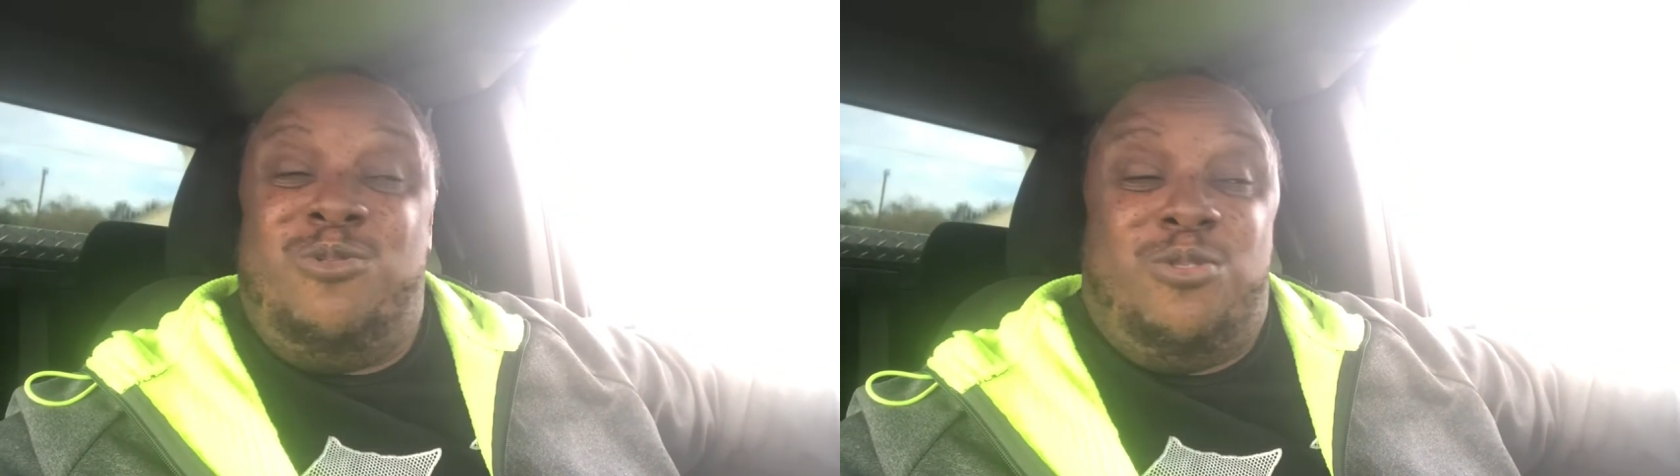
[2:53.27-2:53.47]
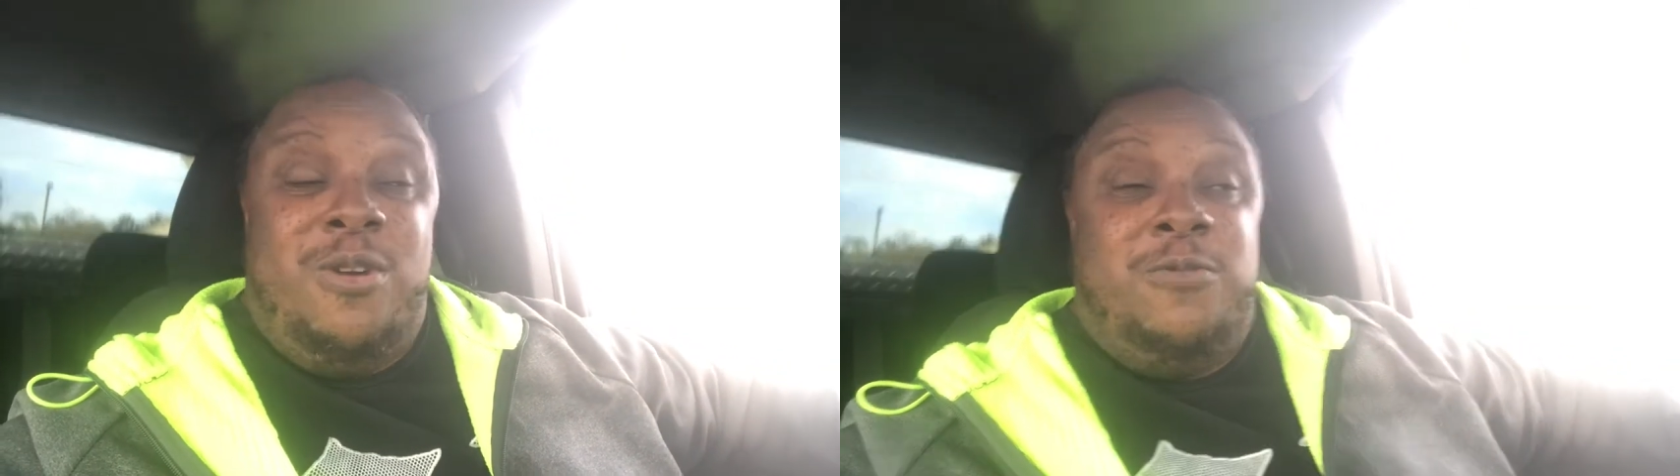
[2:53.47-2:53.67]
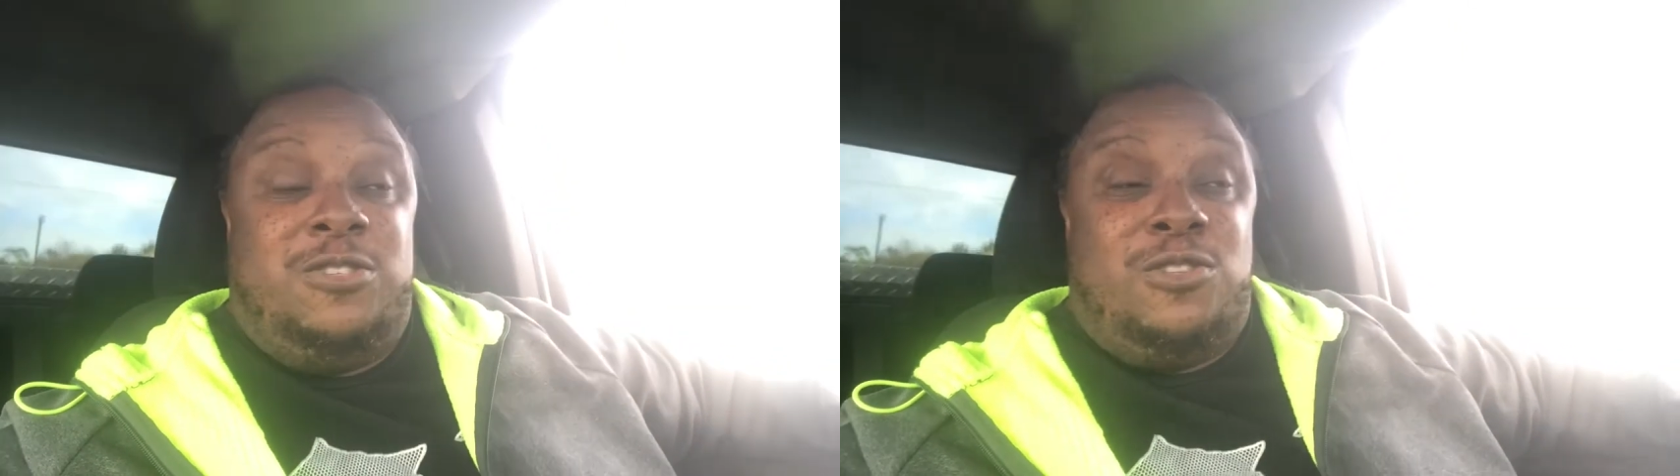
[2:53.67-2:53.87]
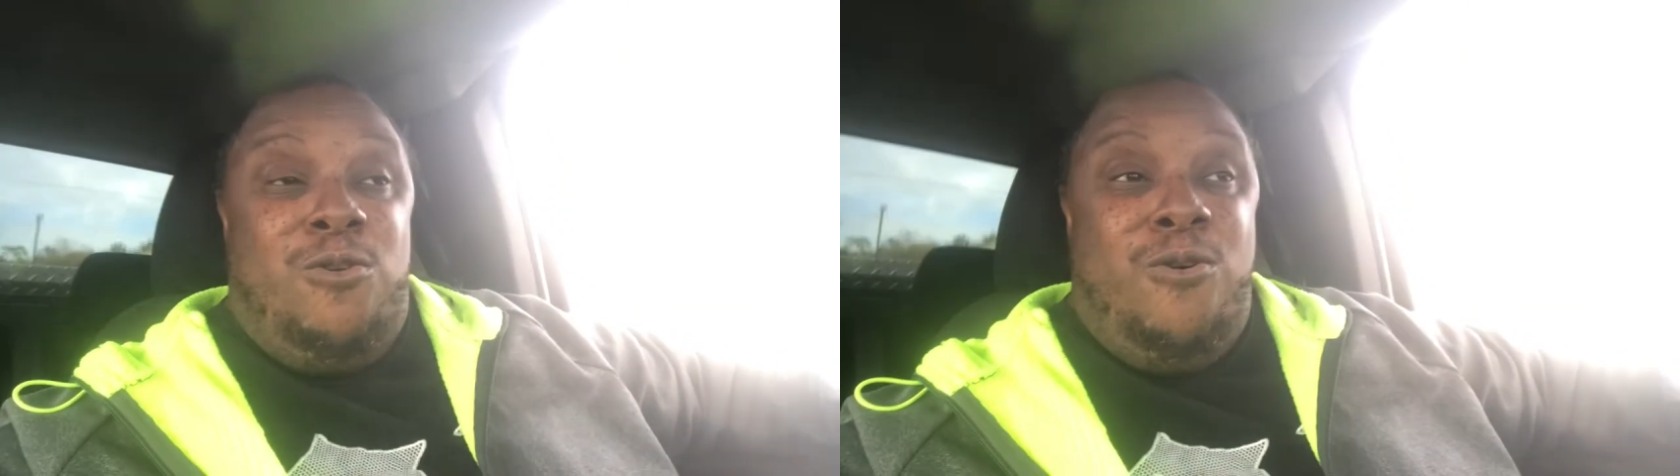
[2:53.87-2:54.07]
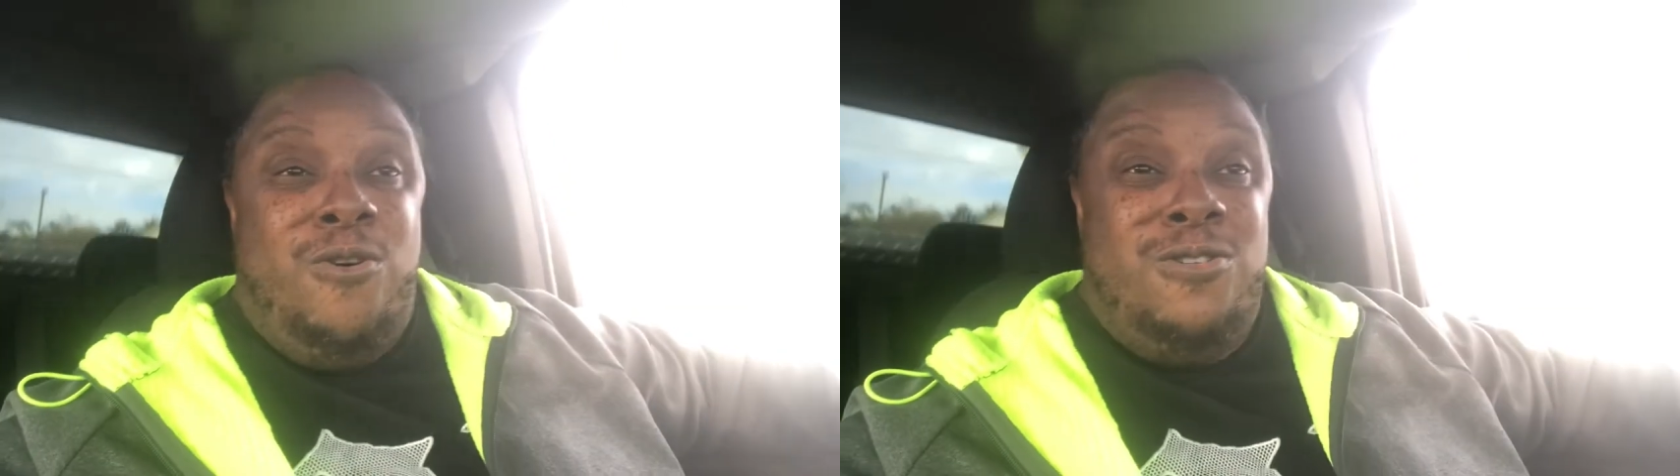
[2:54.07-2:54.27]
thrift
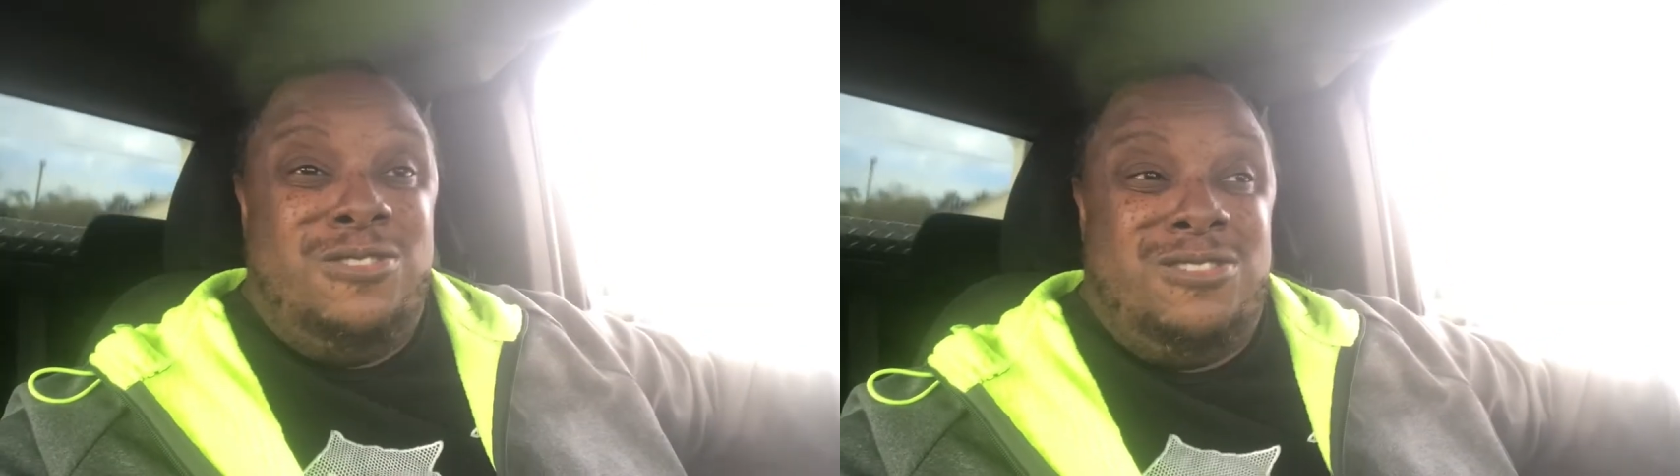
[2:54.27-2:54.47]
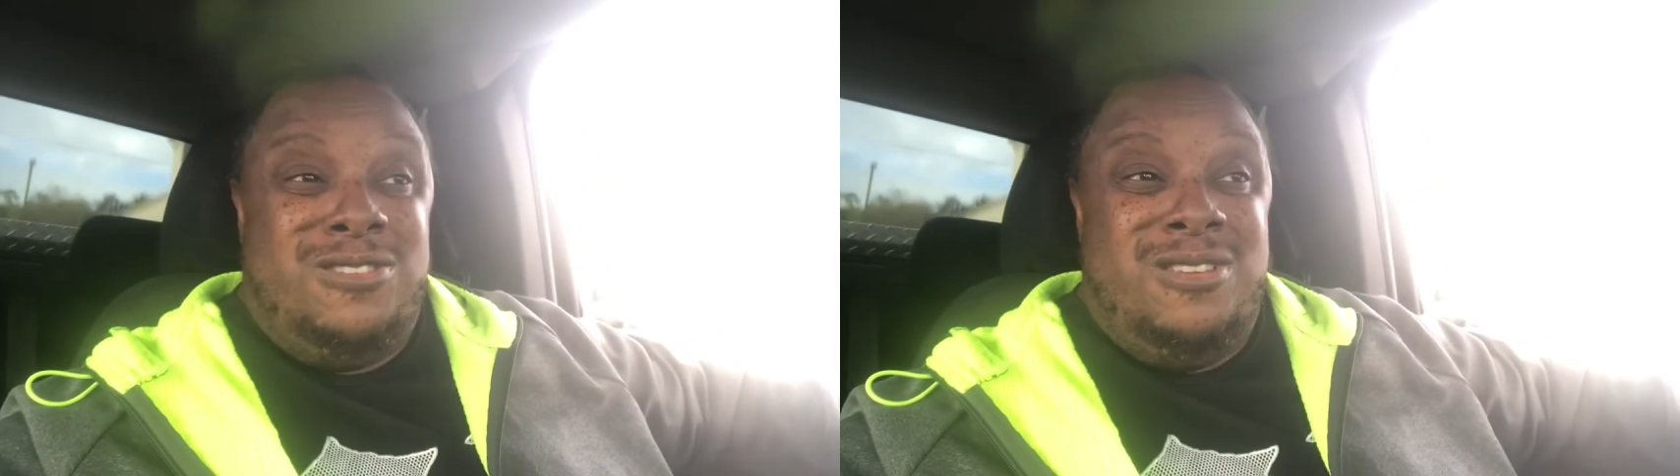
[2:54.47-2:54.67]
stores